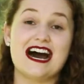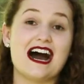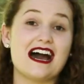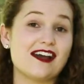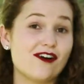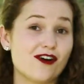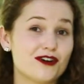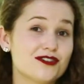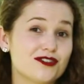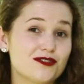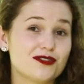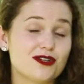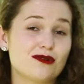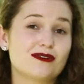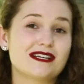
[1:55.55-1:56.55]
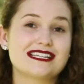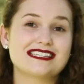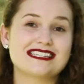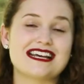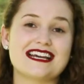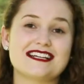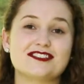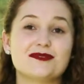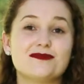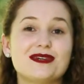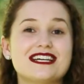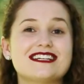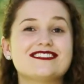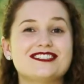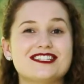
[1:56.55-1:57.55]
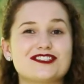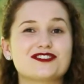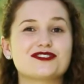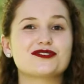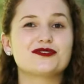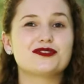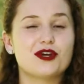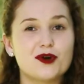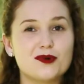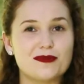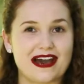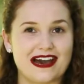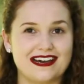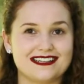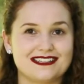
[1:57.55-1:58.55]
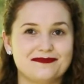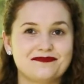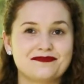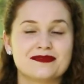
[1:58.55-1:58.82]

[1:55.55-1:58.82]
I also know what it's like to be a digital nomad.